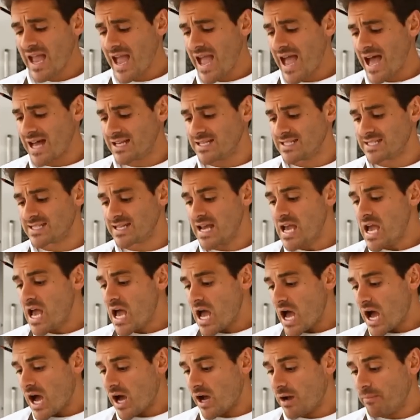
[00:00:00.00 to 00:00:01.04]
and
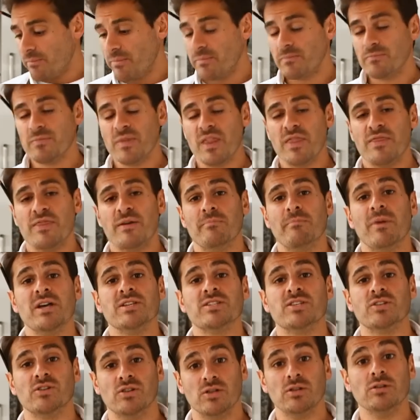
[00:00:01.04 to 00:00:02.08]
the
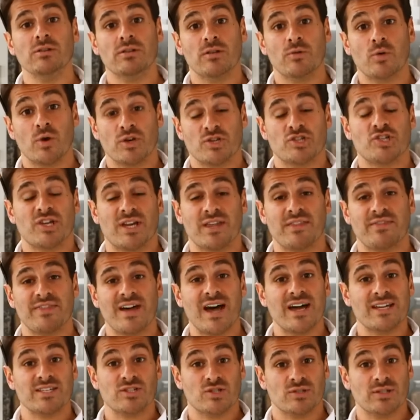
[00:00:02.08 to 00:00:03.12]
muscle, or chicken
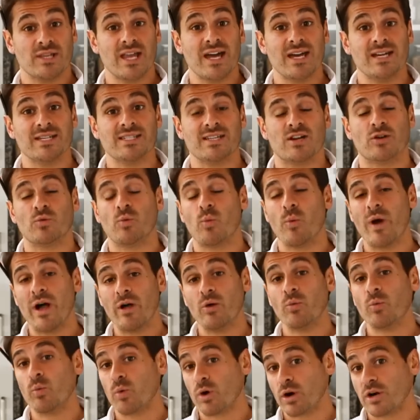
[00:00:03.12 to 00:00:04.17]
thighs or legs, are
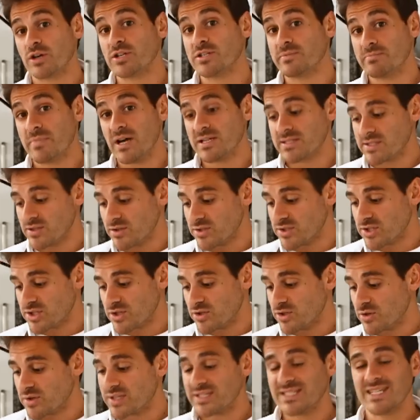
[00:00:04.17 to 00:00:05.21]
well-worked muscles, so
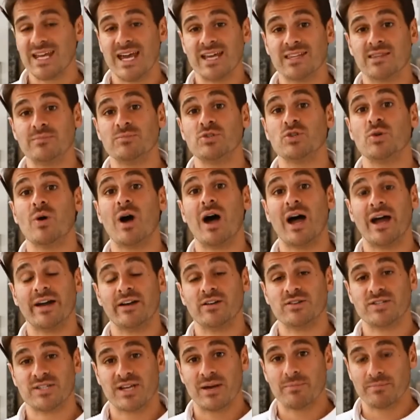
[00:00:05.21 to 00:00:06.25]
you can take them to a
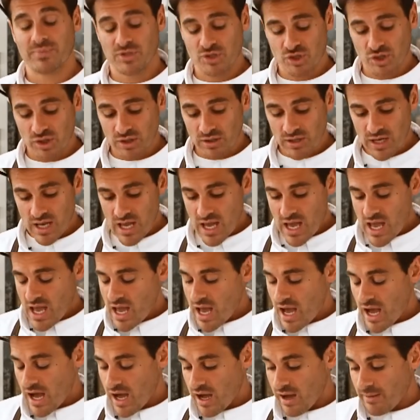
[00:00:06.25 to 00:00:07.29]
higher temperature,
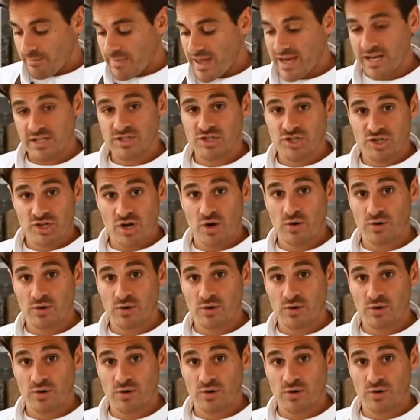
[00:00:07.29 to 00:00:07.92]
and it's